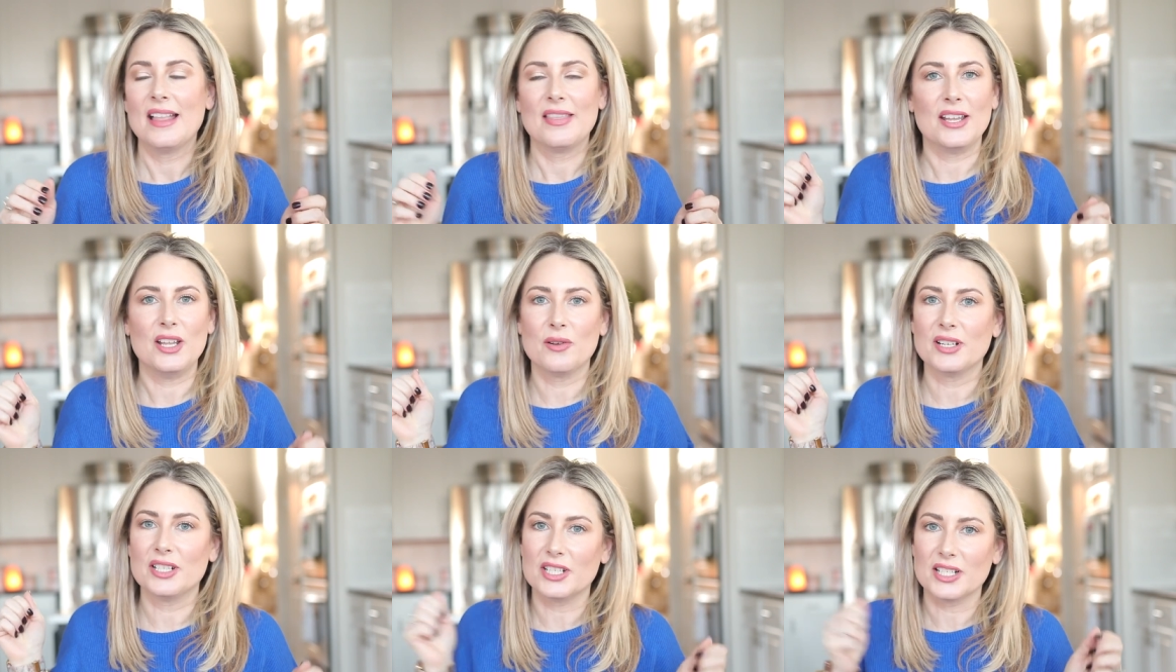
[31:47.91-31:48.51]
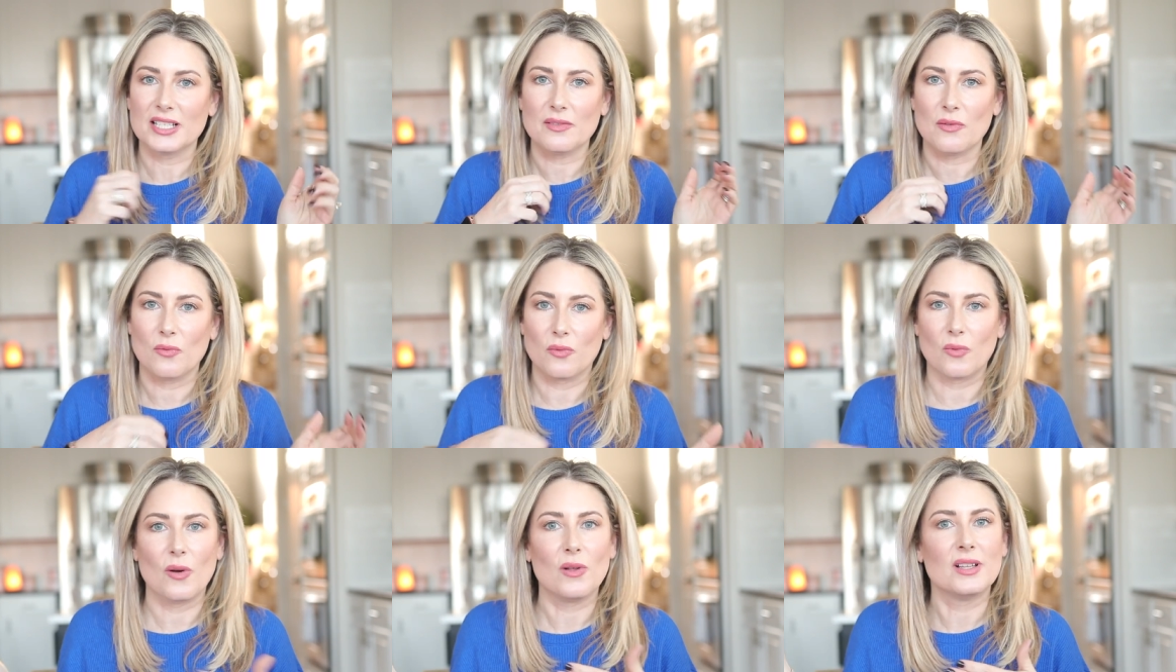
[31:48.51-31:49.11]
that you can just
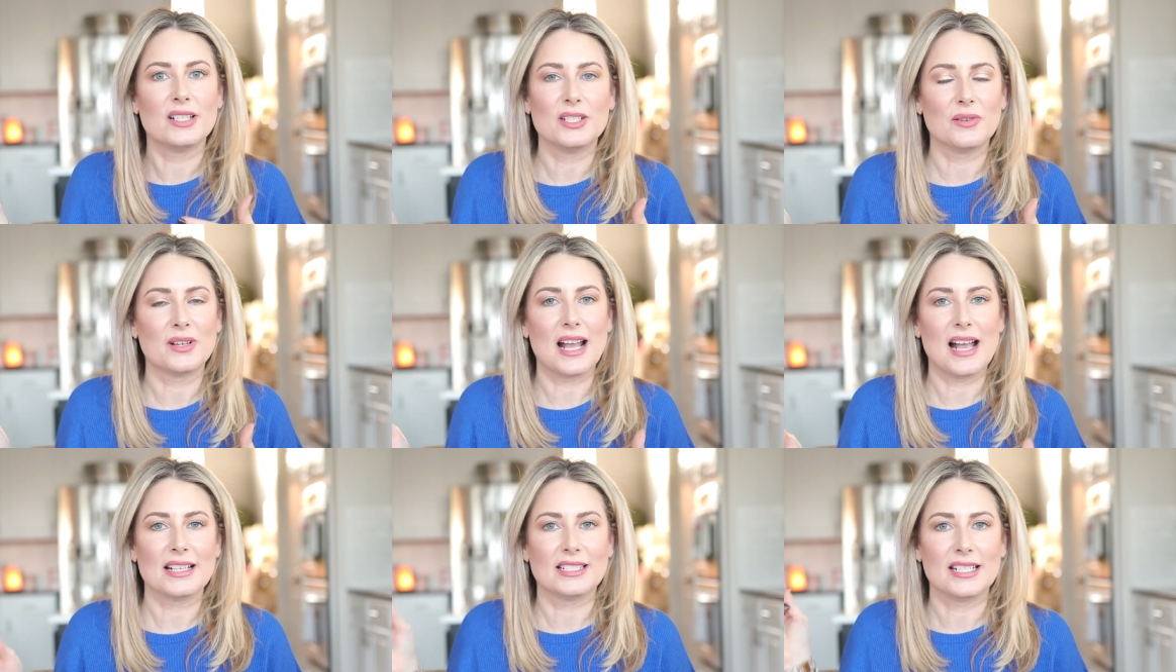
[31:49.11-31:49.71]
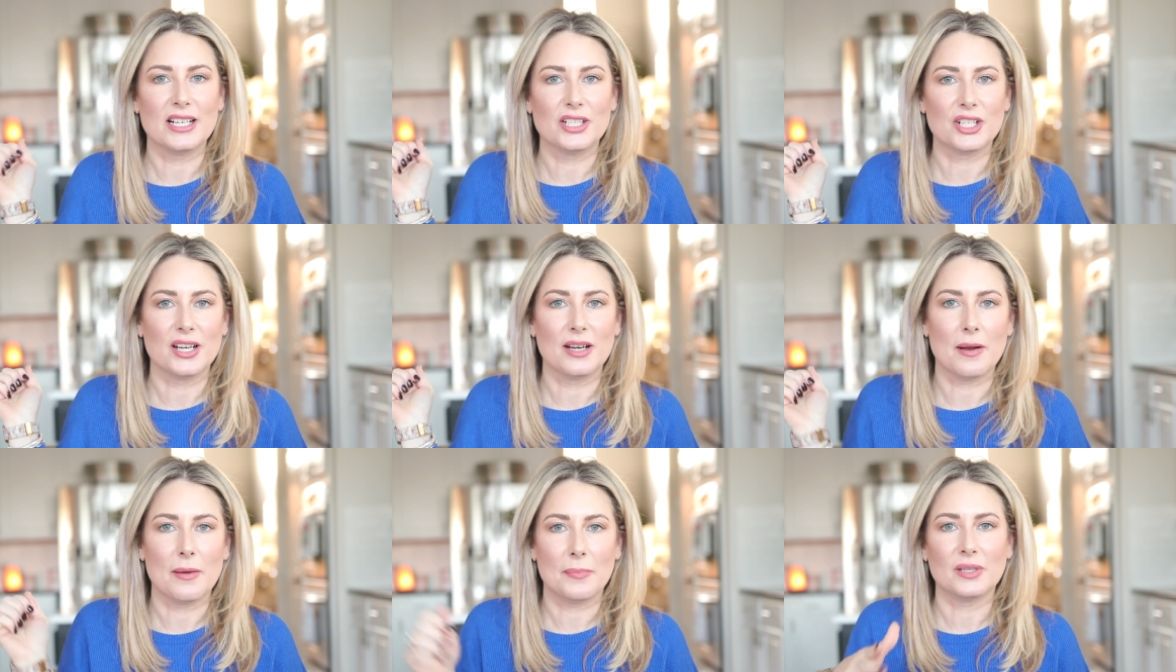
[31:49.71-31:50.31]
roll into a gas station,